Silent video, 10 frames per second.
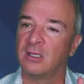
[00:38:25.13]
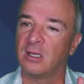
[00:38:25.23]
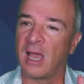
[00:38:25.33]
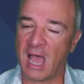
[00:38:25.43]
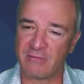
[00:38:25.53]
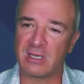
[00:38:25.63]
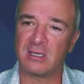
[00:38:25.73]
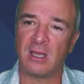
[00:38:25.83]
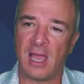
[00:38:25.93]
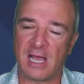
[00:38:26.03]

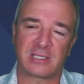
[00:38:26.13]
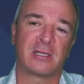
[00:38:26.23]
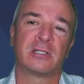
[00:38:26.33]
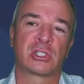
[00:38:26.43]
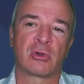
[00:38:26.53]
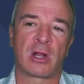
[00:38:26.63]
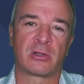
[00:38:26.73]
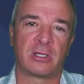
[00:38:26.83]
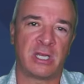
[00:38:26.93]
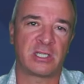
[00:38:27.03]
having asking an
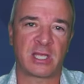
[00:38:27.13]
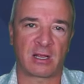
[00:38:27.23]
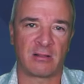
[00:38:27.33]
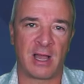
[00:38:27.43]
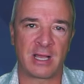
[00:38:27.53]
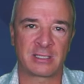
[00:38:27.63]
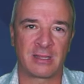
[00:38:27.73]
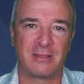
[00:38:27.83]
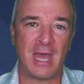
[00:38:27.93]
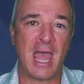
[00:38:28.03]
instructor to teach that class,
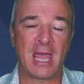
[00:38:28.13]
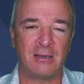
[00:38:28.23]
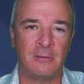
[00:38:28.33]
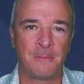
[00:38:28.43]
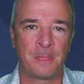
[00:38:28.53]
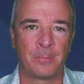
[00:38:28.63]
then